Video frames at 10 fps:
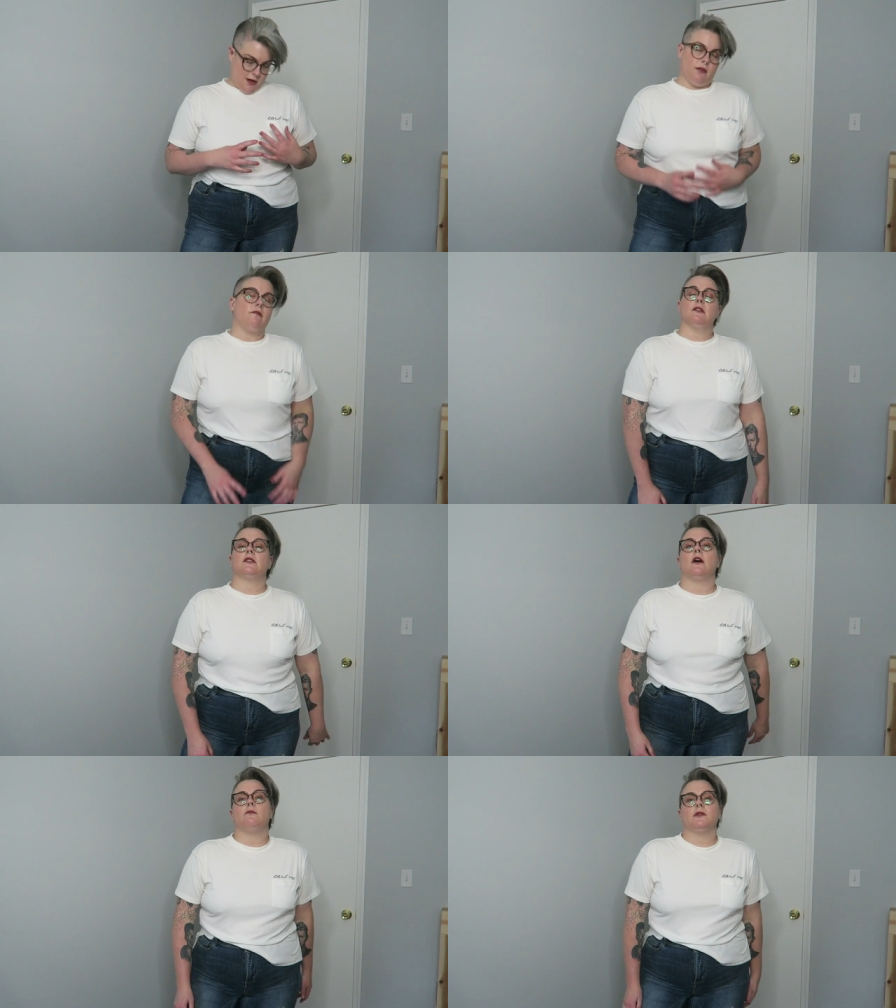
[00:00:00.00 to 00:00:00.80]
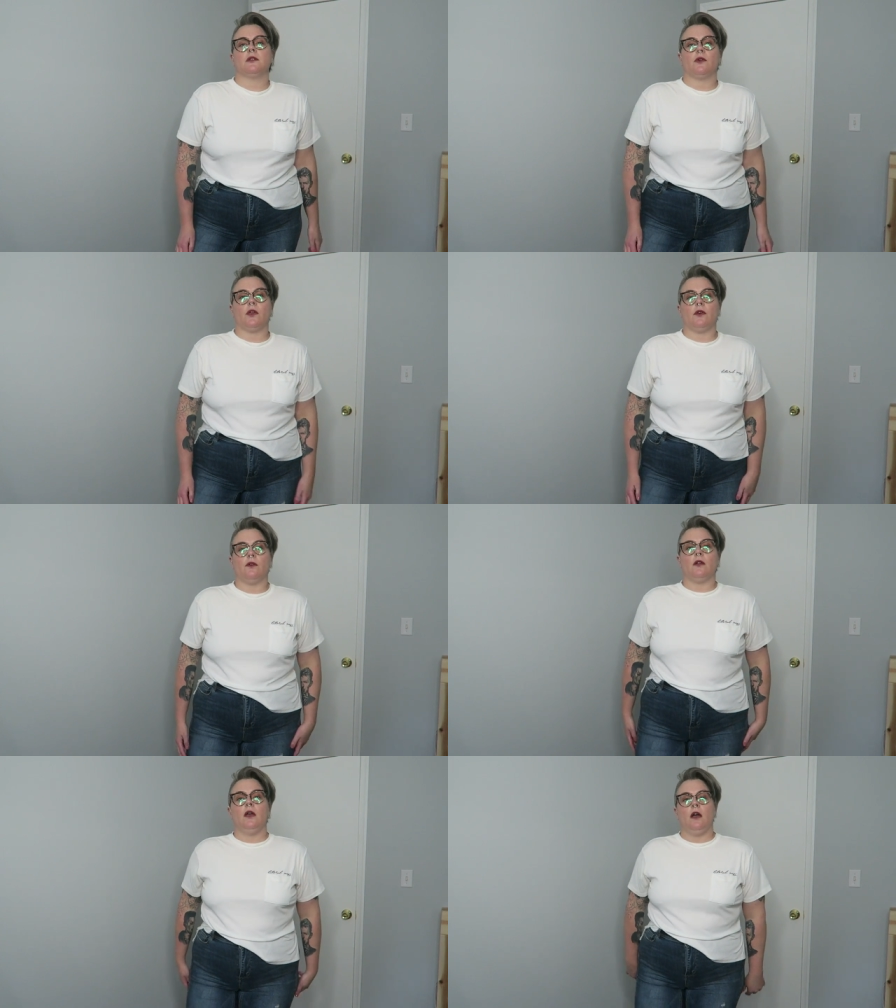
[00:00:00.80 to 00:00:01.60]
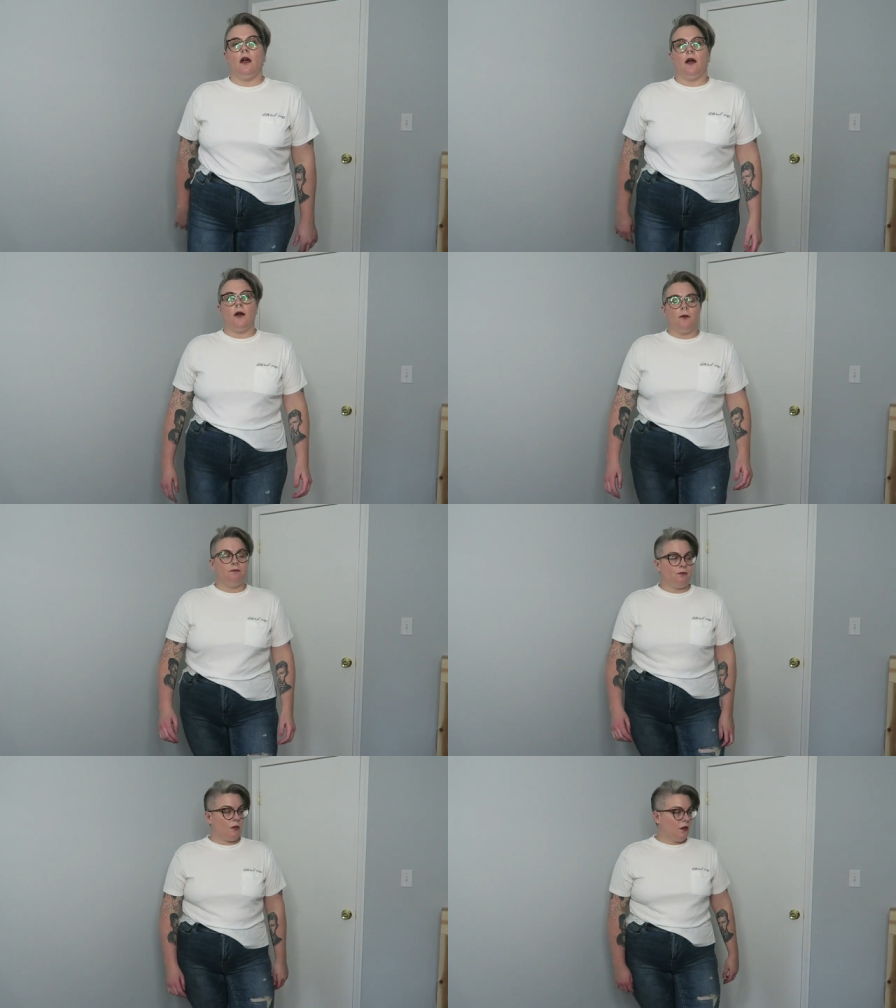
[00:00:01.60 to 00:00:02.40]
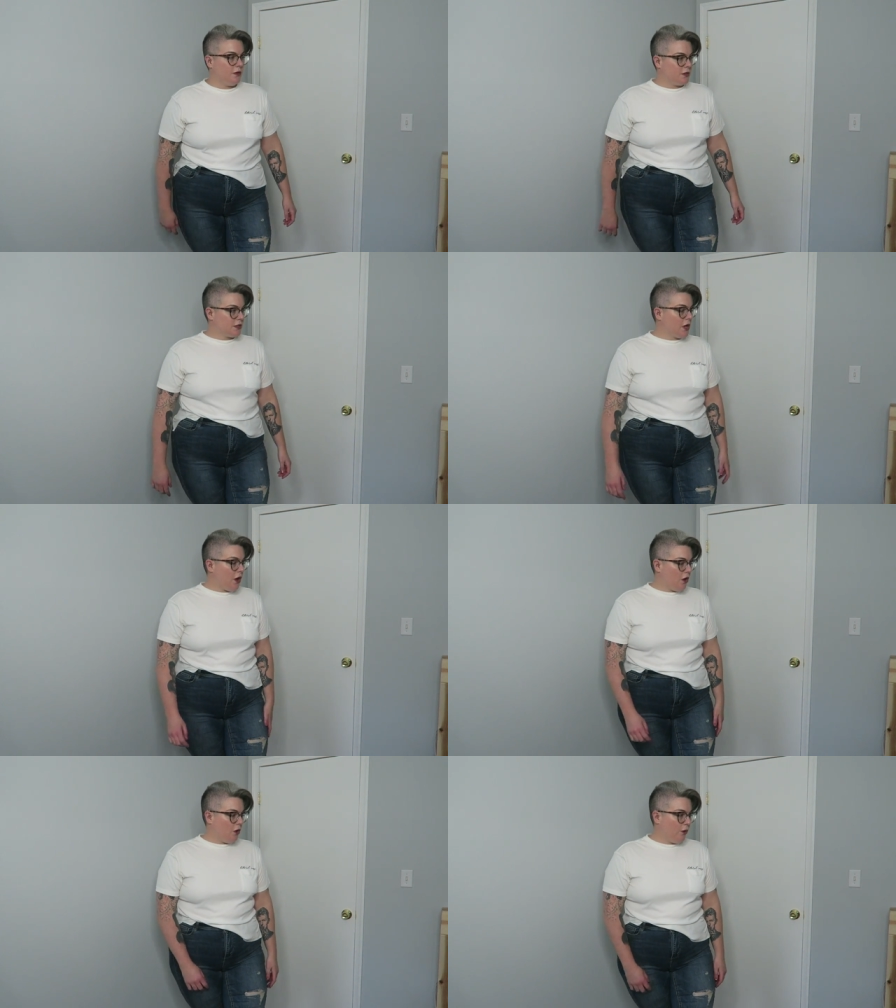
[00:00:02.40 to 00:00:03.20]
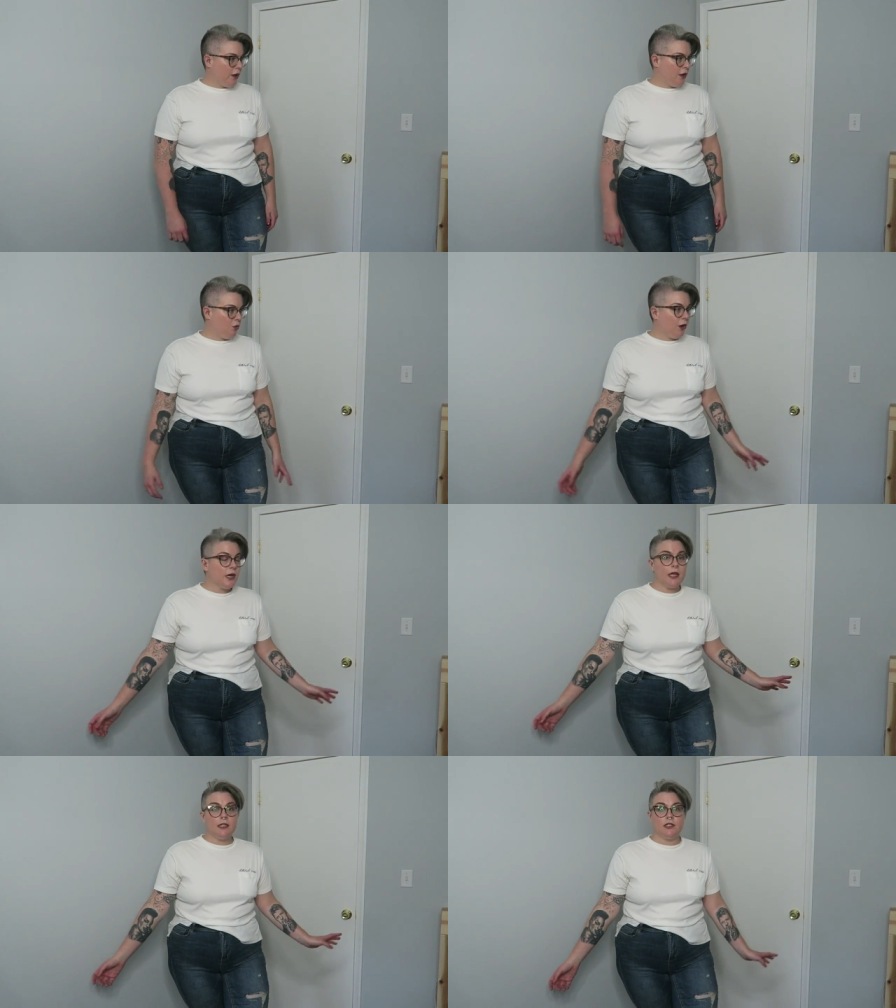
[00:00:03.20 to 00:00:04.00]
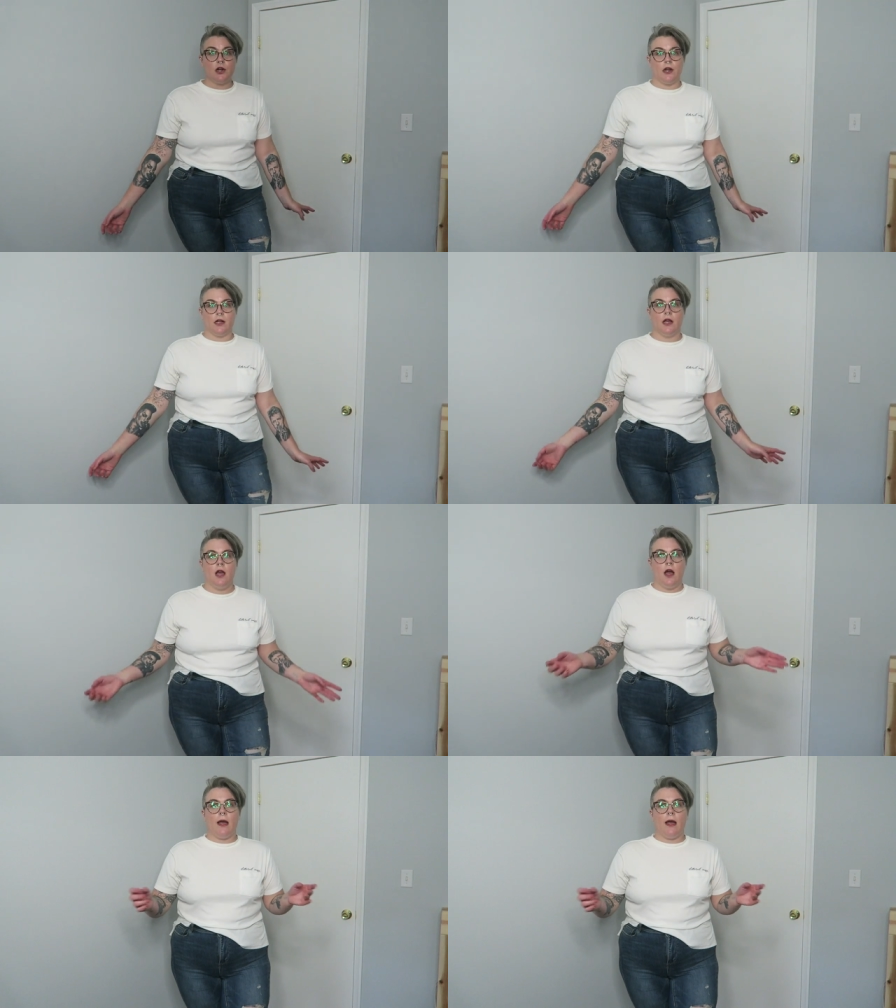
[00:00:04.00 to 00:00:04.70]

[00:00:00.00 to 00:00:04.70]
I love this top, it's so cute. Um, so we're gonna get started.